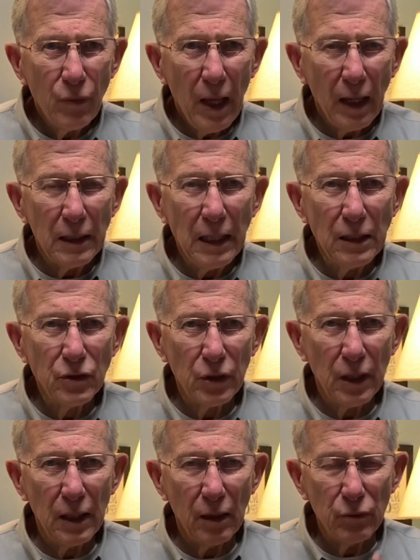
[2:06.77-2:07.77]
And he
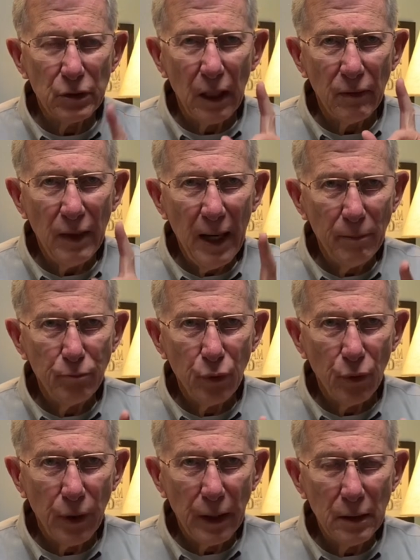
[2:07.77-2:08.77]
said it was at that
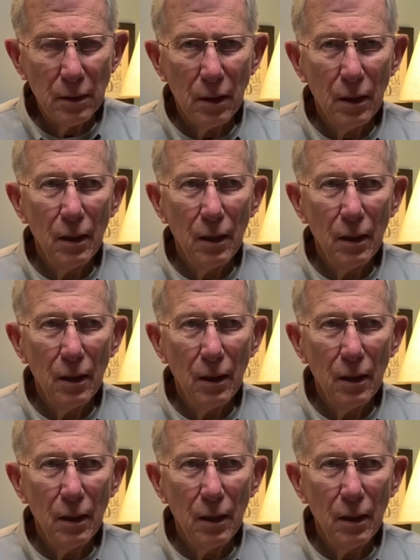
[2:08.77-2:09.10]
point